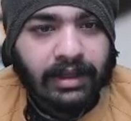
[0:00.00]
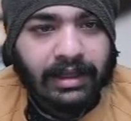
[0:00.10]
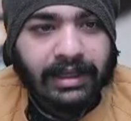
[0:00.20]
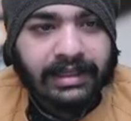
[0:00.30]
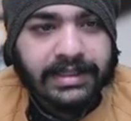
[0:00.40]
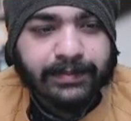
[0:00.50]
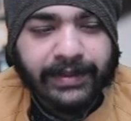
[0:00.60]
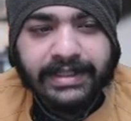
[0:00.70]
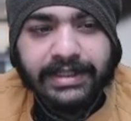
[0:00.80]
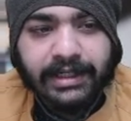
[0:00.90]
It's
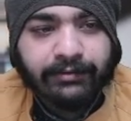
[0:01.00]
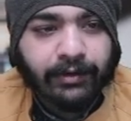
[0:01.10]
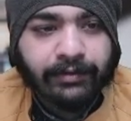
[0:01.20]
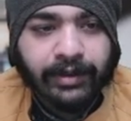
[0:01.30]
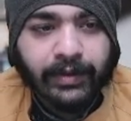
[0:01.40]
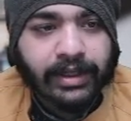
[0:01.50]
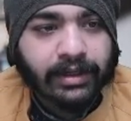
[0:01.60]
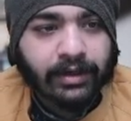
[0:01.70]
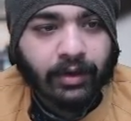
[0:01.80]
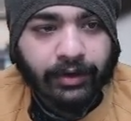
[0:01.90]
pretty straightforward. You hear
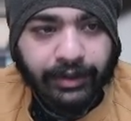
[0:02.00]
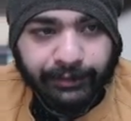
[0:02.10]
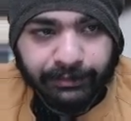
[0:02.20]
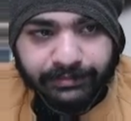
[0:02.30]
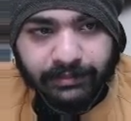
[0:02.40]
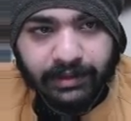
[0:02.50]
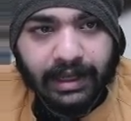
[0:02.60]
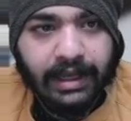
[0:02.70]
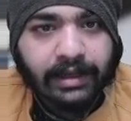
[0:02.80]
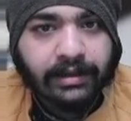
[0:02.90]
an audio
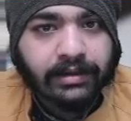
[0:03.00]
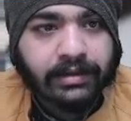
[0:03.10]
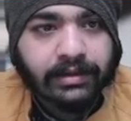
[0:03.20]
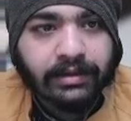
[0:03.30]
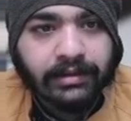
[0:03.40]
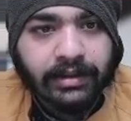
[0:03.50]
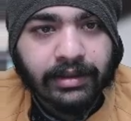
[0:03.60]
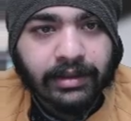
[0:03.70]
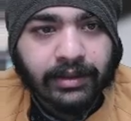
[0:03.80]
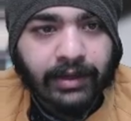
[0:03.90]
and
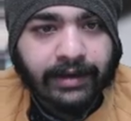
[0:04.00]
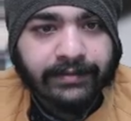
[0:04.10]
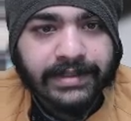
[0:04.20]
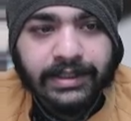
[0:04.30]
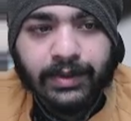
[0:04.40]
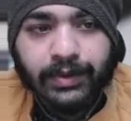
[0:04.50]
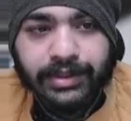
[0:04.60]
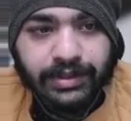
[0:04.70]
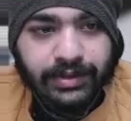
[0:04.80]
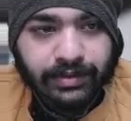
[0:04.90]
you have 6
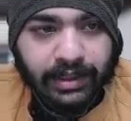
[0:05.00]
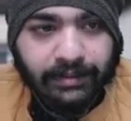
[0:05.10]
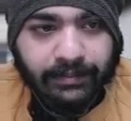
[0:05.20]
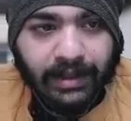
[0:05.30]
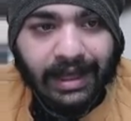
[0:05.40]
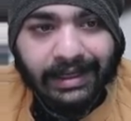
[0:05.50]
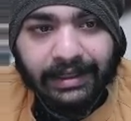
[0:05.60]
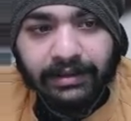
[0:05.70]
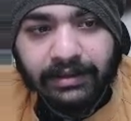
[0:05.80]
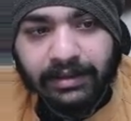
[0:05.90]
questions to that.
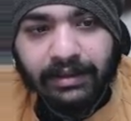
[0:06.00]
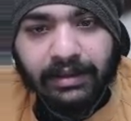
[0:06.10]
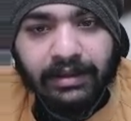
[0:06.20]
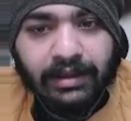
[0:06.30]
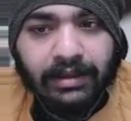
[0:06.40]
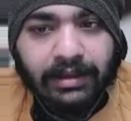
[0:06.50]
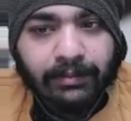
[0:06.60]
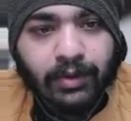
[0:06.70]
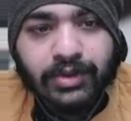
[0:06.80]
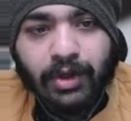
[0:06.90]
Again, the
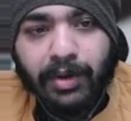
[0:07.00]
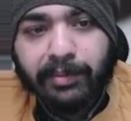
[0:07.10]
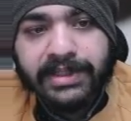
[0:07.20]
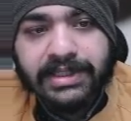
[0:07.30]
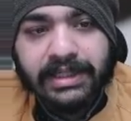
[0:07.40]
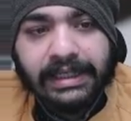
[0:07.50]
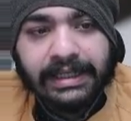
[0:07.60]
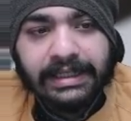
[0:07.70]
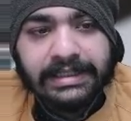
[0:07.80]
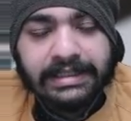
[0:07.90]
most common mistake
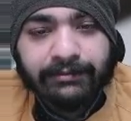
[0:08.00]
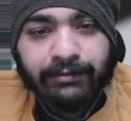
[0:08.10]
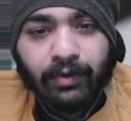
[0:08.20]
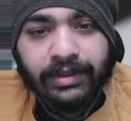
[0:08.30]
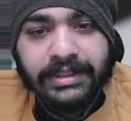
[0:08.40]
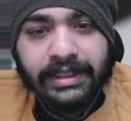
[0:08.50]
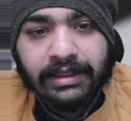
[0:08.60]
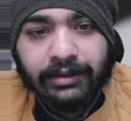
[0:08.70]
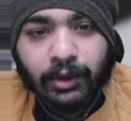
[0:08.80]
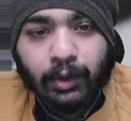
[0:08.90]
is
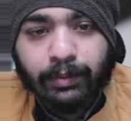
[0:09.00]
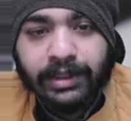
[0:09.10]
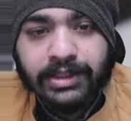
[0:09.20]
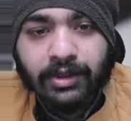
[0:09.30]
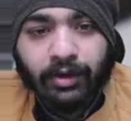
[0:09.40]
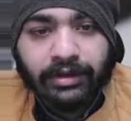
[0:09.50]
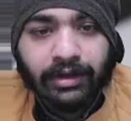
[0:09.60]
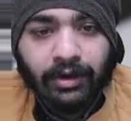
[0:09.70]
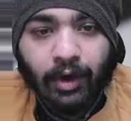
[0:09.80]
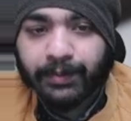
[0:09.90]
focusing too much on
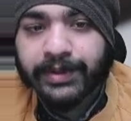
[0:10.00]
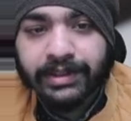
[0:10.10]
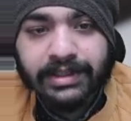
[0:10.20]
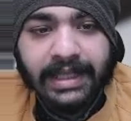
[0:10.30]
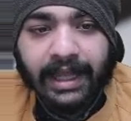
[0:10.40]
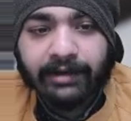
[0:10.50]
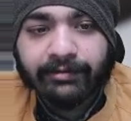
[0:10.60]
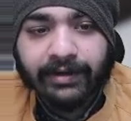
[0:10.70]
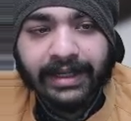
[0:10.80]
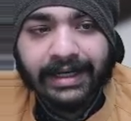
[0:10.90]
the options and
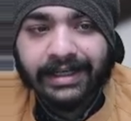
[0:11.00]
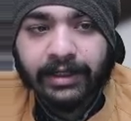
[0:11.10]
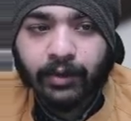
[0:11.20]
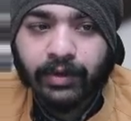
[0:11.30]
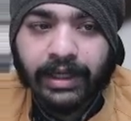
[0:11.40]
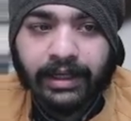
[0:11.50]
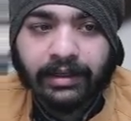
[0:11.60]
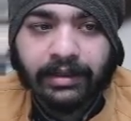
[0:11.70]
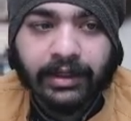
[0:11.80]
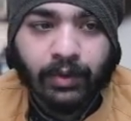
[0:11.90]
forgetting to
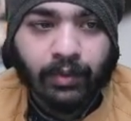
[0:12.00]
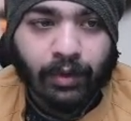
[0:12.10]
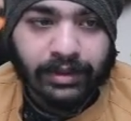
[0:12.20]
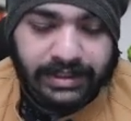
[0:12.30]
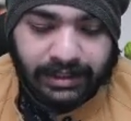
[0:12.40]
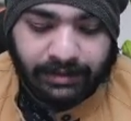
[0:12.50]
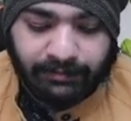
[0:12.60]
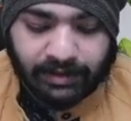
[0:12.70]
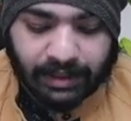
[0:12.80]
connect it to what's given